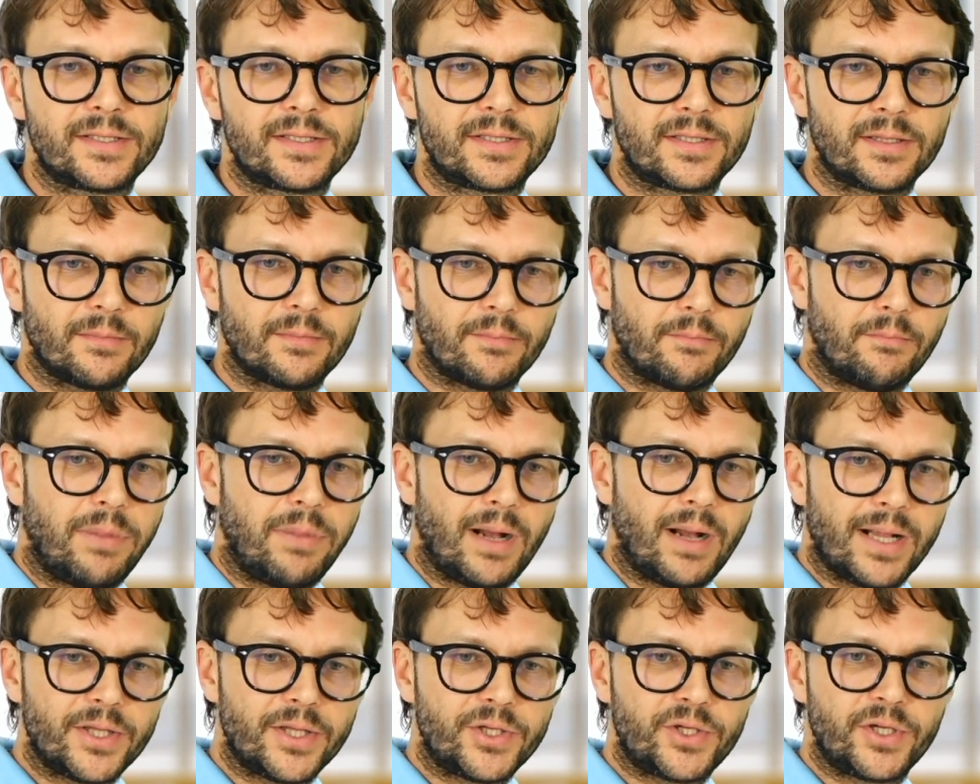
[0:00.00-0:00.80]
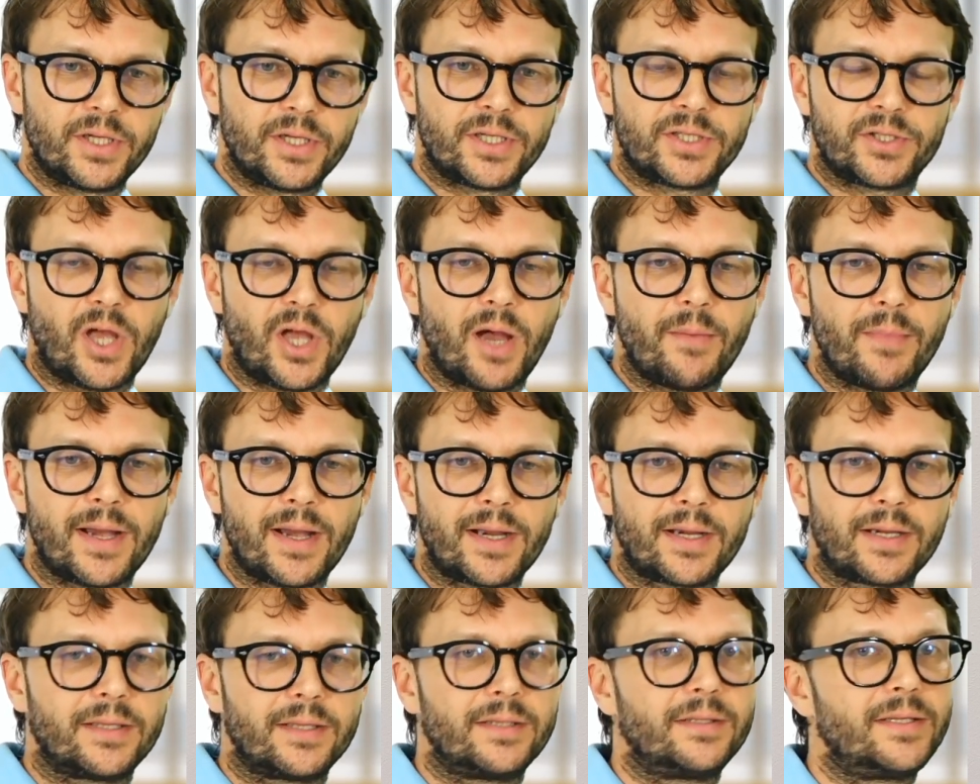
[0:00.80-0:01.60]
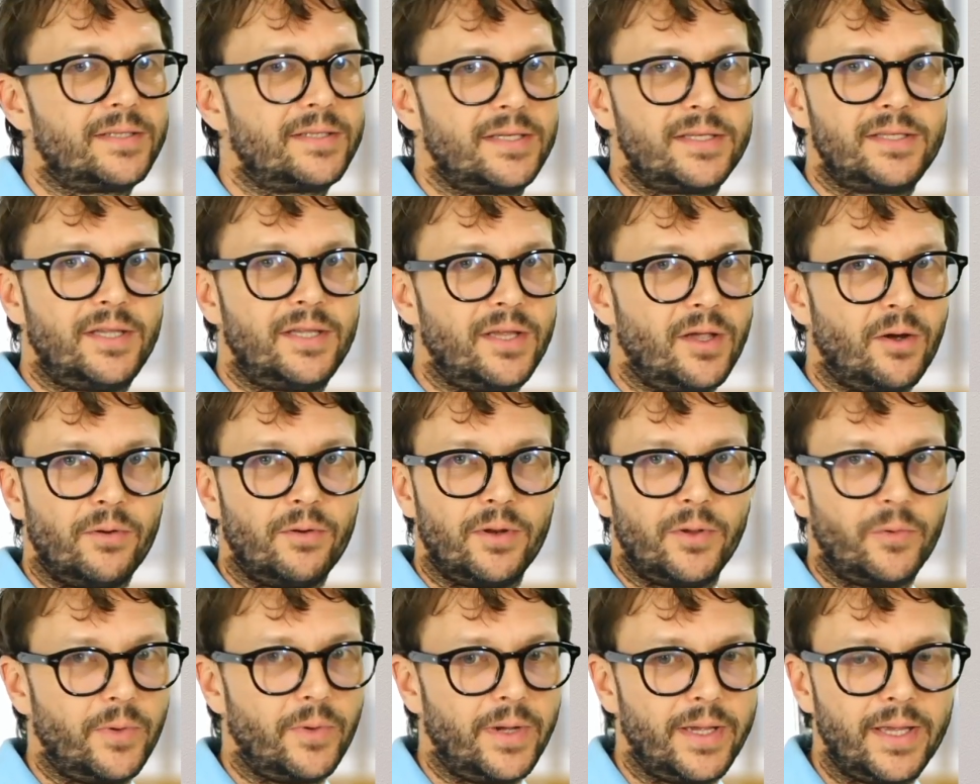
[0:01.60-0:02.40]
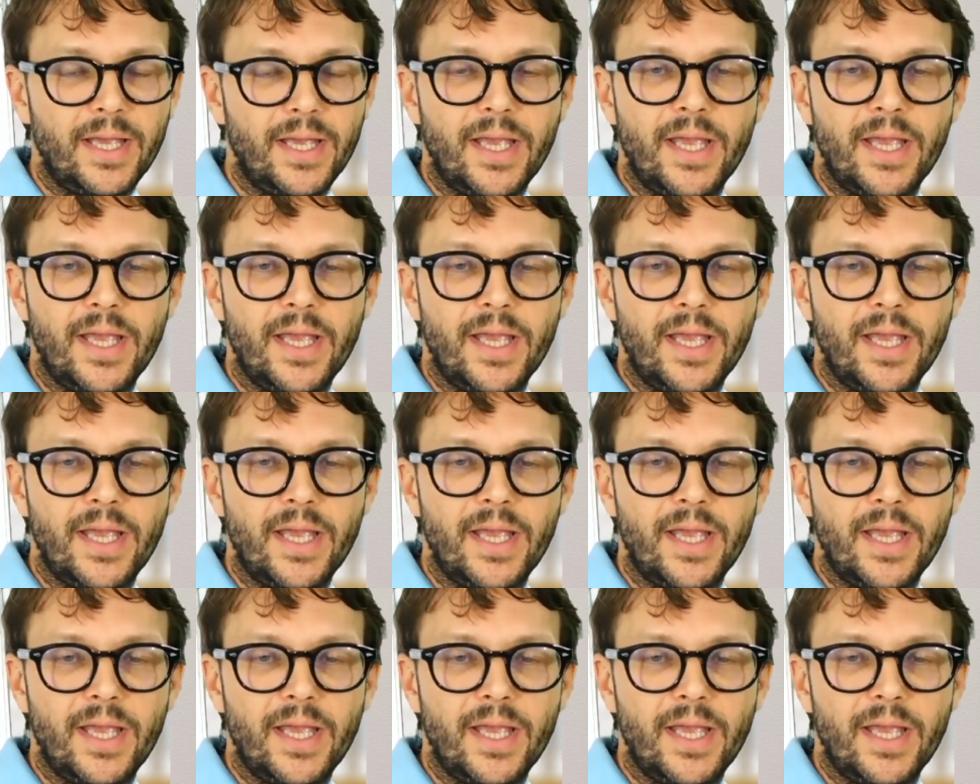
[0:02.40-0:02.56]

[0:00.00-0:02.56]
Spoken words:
bulging stomach, this is the only way.